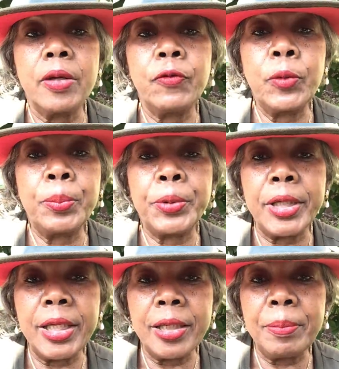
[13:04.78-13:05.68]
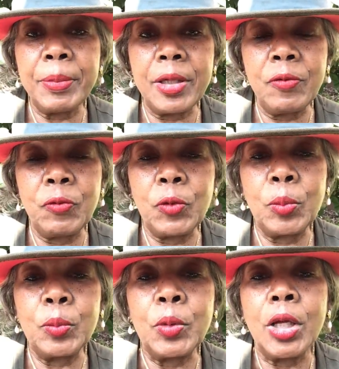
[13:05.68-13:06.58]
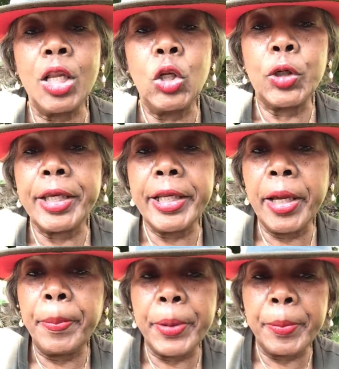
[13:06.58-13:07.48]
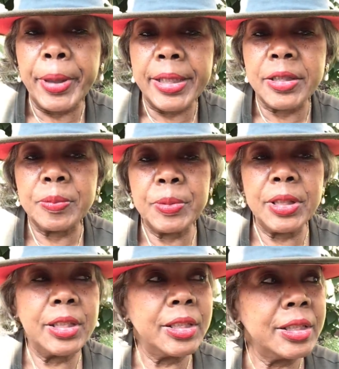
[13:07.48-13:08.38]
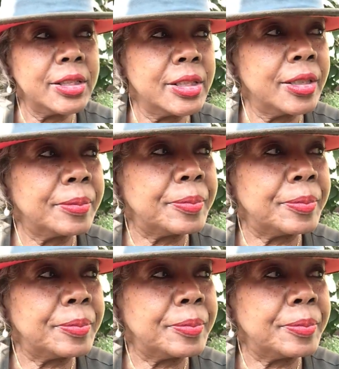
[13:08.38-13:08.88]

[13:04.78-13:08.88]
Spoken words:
forbid me from looking up MS because